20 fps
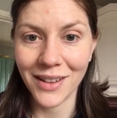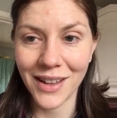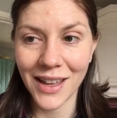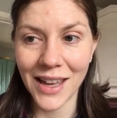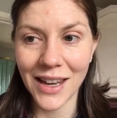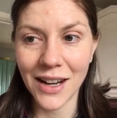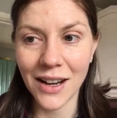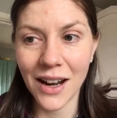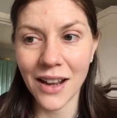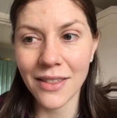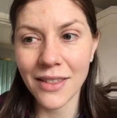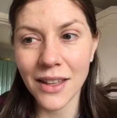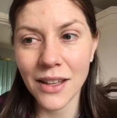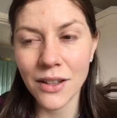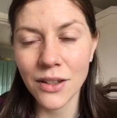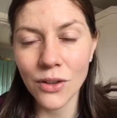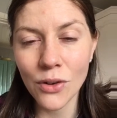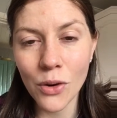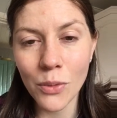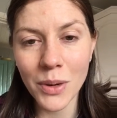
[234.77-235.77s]
and I
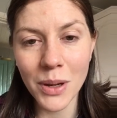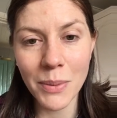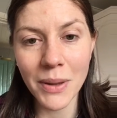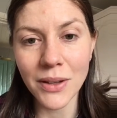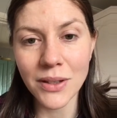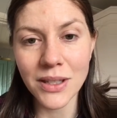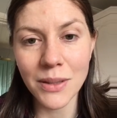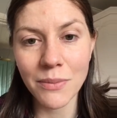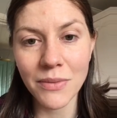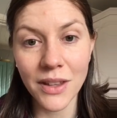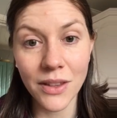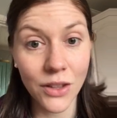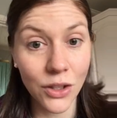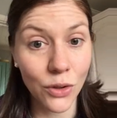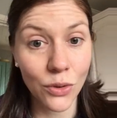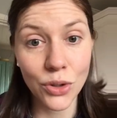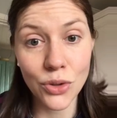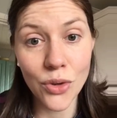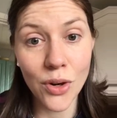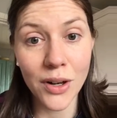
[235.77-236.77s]
think normally about something that
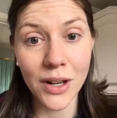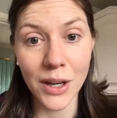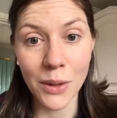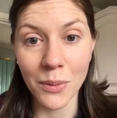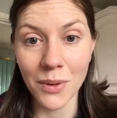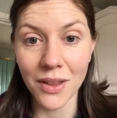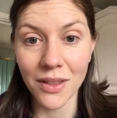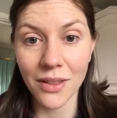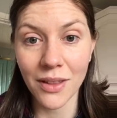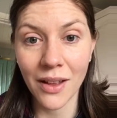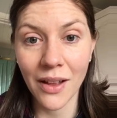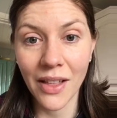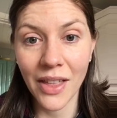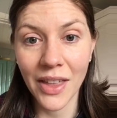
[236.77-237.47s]
you're struggling with.